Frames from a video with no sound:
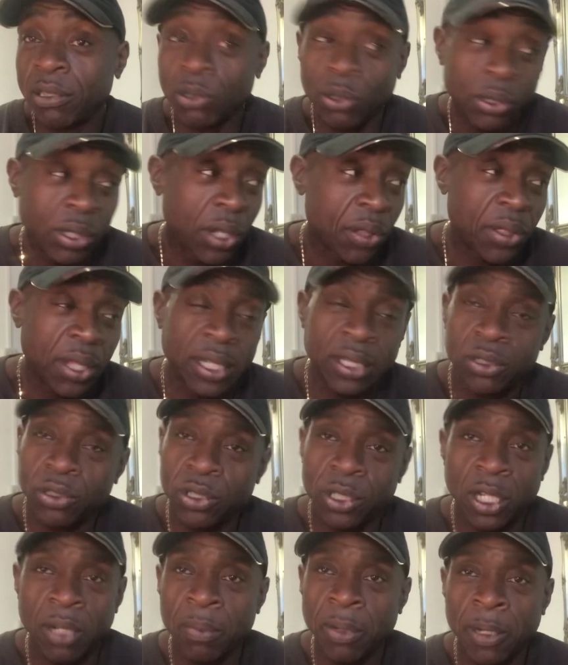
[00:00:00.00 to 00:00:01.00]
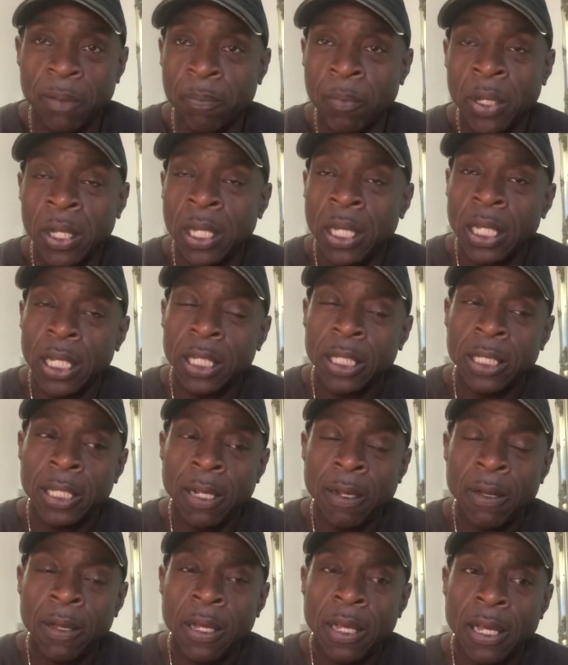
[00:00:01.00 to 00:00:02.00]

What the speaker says: look at things. Do you know what I mean? You know.